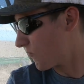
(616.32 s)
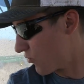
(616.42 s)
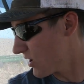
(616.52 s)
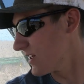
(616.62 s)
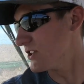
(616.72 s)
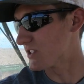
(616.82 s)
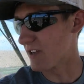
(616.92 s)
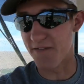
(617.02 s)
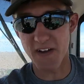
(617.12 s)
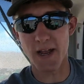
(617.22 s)
really just
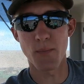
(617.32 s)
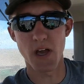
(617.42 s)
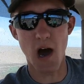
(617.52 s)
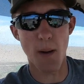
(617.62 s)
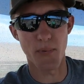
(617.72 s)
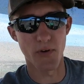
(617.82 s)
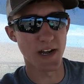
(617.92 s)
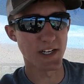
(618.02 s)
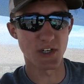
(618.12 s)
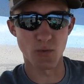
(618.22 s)
a family
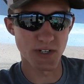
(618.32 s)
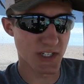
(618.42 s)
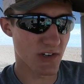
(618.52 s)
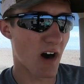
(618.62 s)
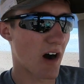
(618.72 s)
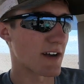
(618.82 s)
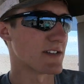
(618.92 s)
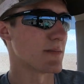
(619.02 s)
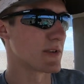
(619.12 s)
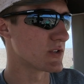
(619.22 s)
operation, which is
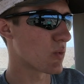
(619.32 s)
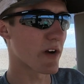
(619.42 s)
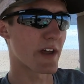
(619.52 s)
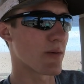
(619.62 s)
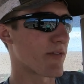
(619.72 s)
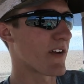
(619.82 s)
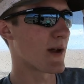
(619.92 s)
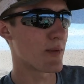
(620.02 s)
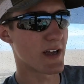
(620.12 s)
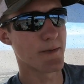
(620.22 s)
awesome, because working with
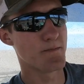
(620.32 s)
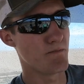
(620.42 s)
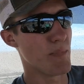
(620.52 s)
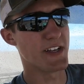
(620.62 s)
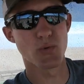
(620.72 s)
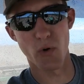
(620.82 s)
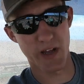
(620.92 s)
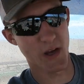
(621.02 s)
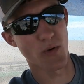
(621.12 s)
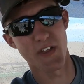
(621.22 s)
family beats
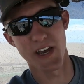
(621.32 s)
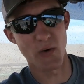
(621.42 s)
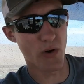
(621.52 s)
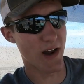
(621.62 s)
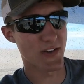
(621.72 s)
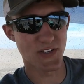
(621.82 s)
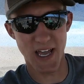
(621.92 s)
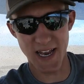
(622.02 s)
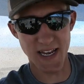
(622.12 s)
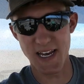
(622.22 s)
working with anyone else
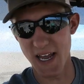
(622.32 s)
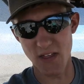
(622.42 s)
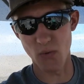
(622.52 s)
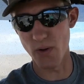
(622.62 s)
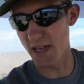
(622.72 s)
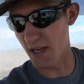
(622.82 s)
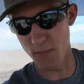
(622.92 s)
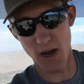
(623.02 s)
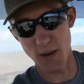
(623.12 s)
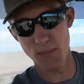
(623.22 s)
any day of the week,
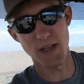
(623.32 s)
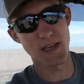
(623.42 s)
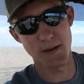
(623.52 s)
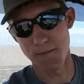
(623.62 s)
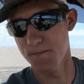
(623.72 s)
in my opinion.